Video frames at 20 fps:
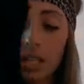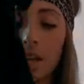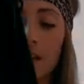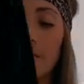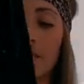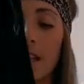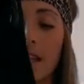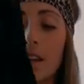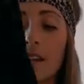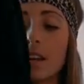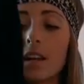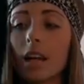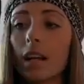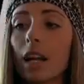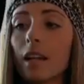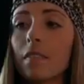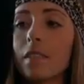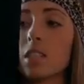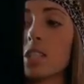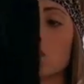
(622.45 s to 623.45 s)
and then I
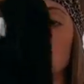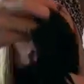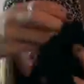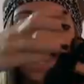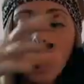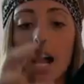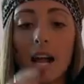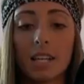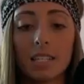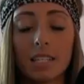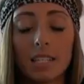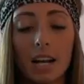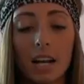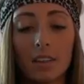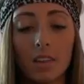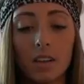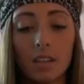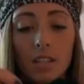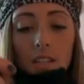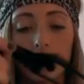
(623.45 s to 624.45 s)
got this dress, and I
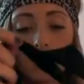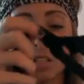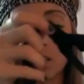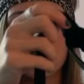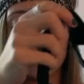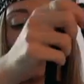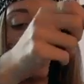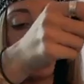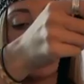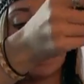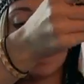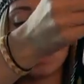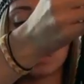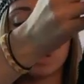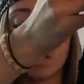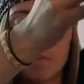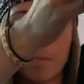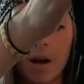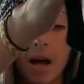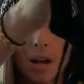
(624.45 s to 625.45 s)
thought this looked really cool
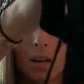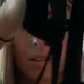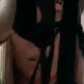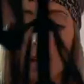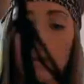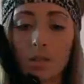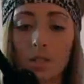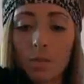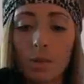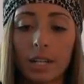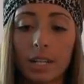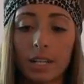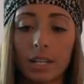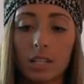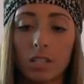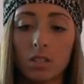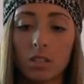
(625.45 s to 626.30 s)
on the model that was wearing it,